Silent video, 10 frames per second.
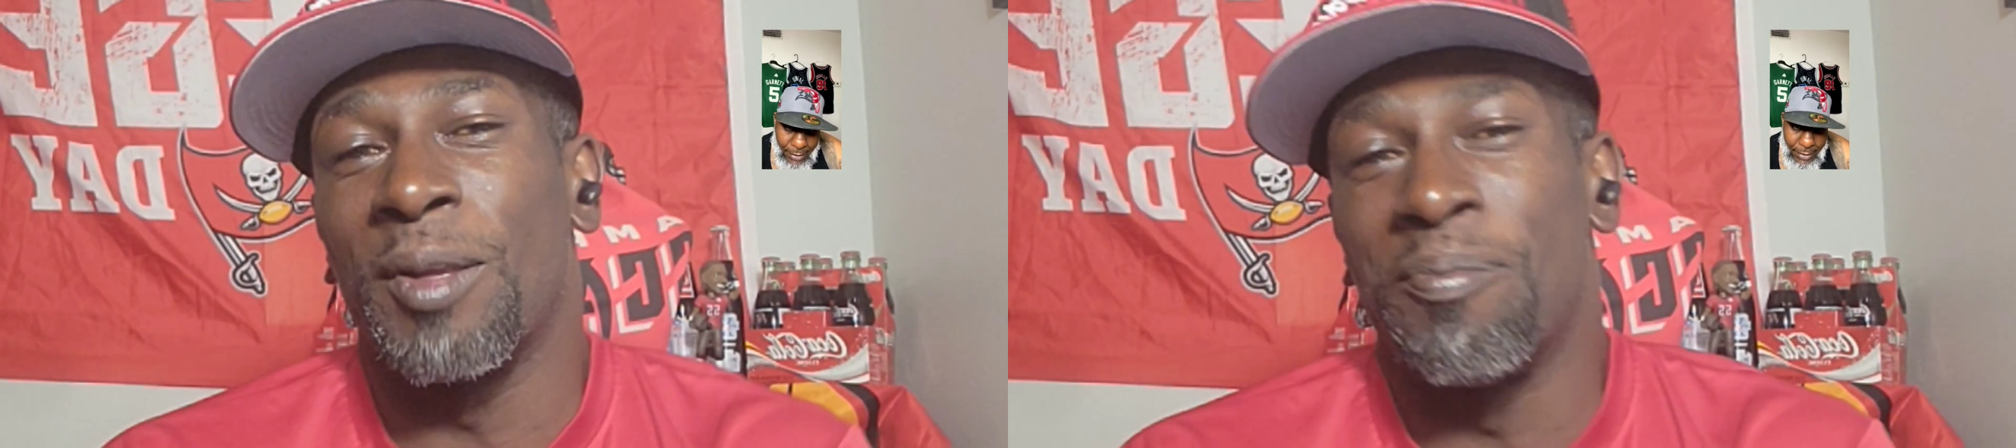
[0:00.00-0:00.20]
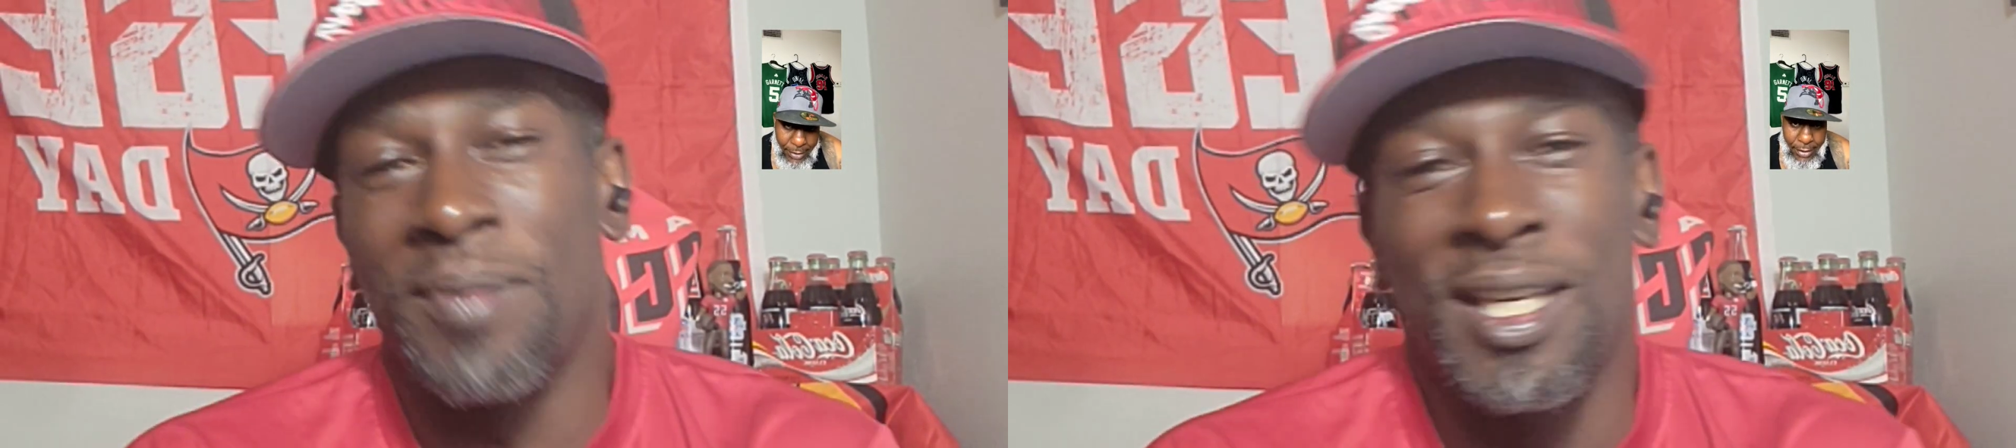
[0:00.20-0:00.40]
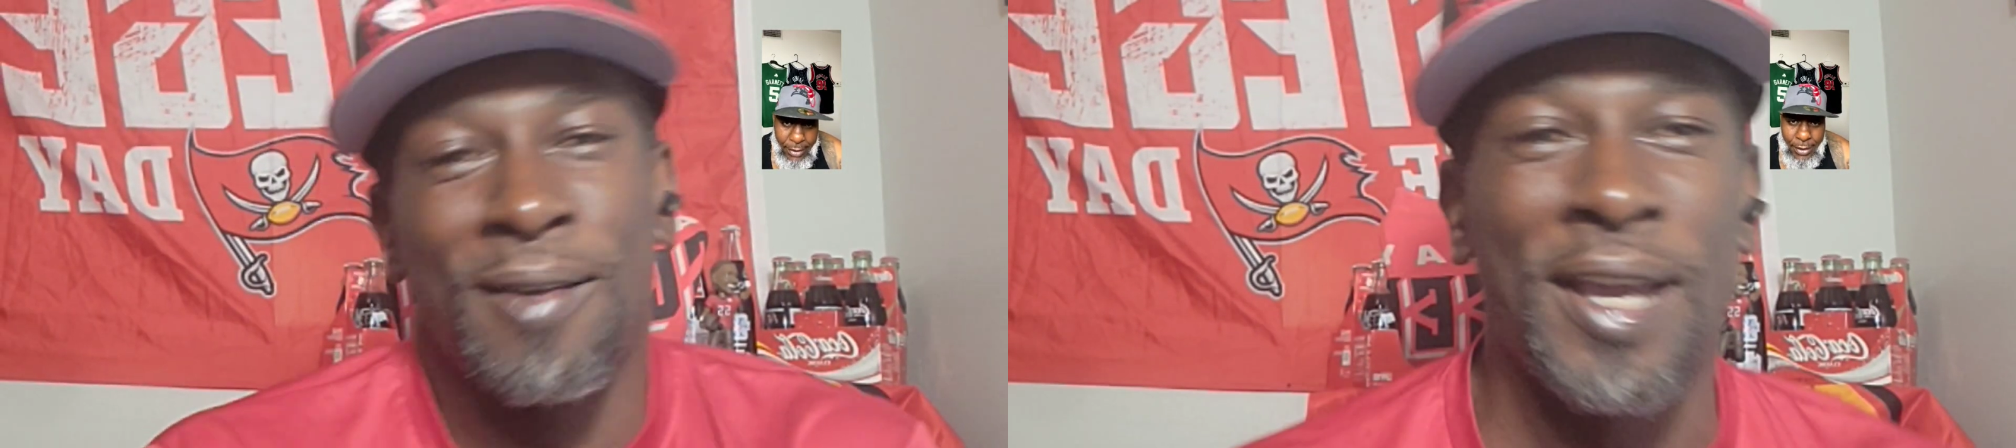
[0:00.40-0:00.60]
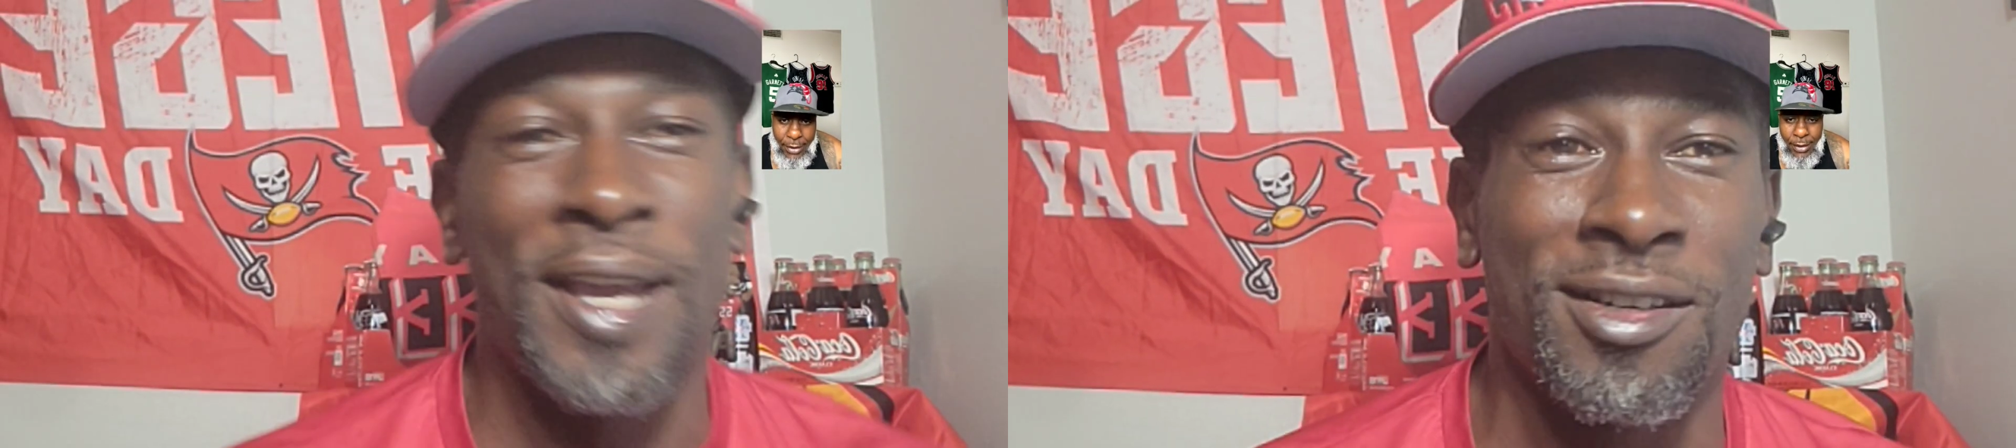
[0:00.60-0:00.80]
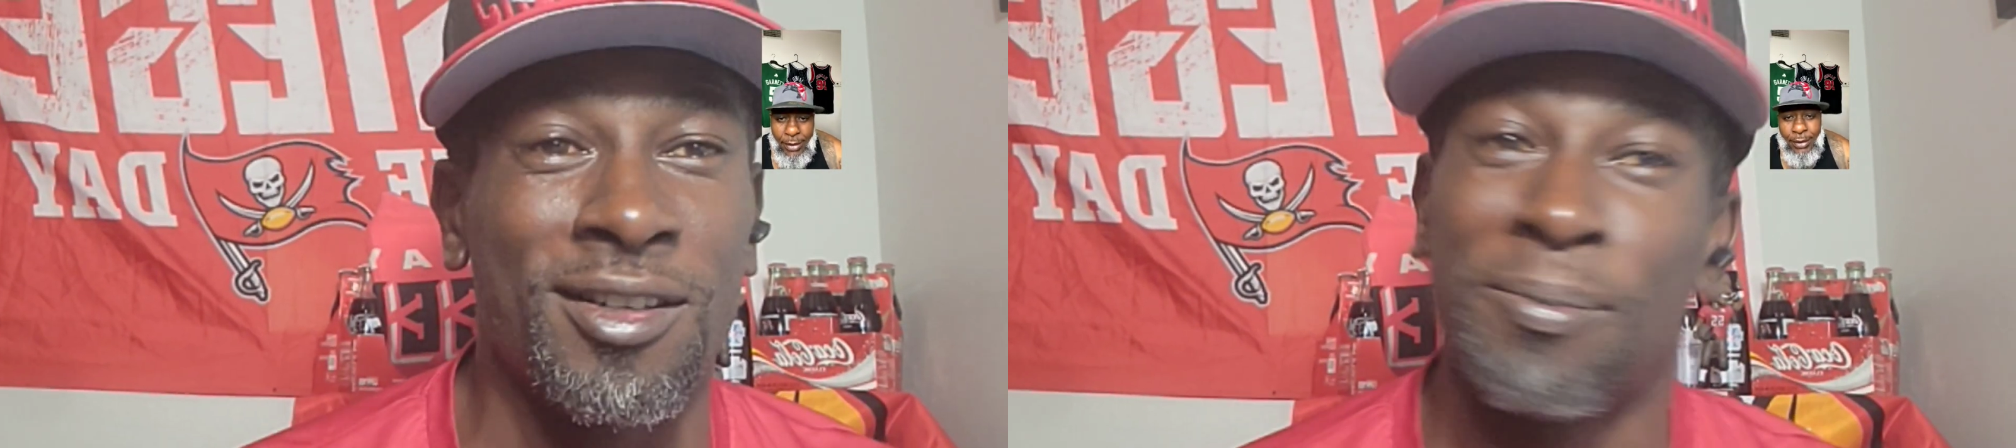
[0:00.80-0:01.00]
Me and
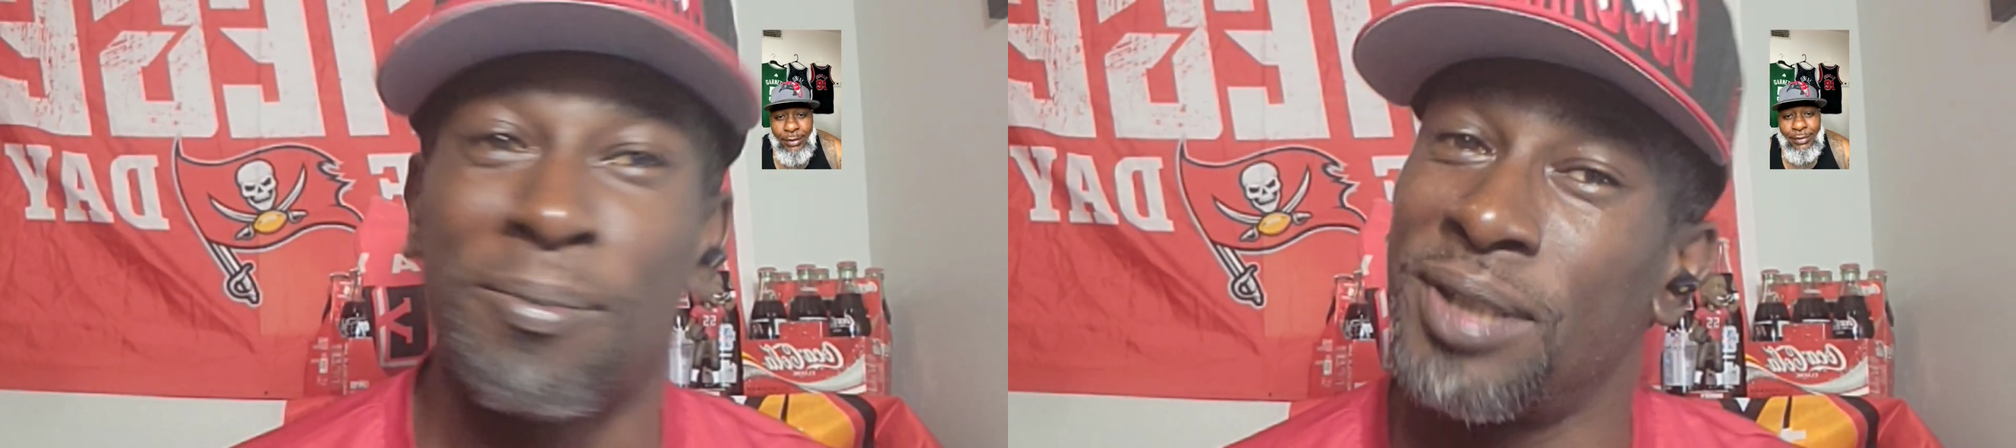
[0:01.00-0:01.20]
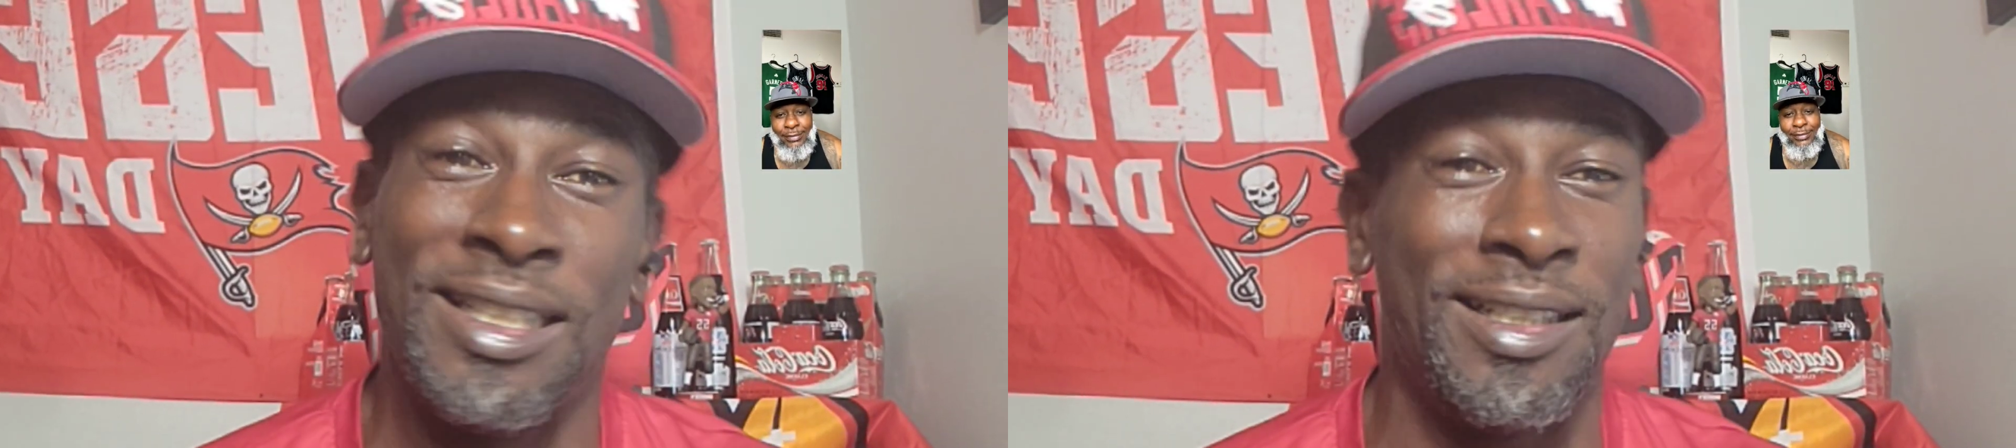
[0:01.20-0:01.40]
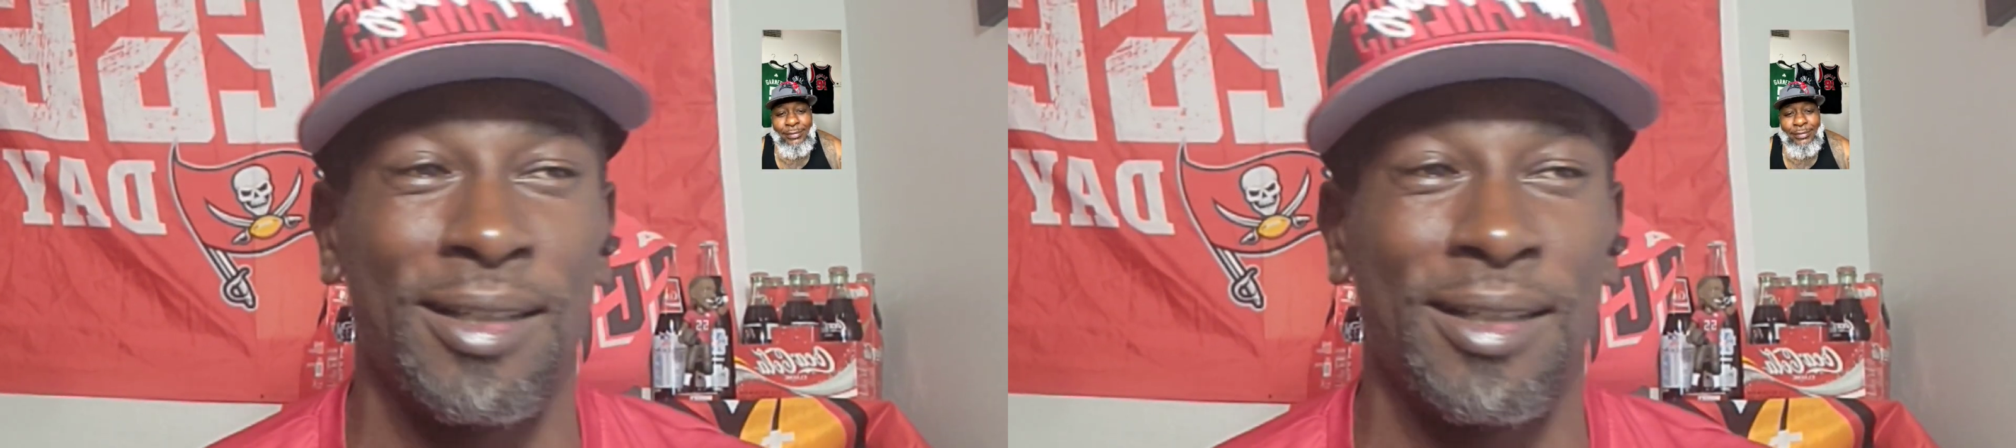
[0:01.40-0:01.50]
Face are on completely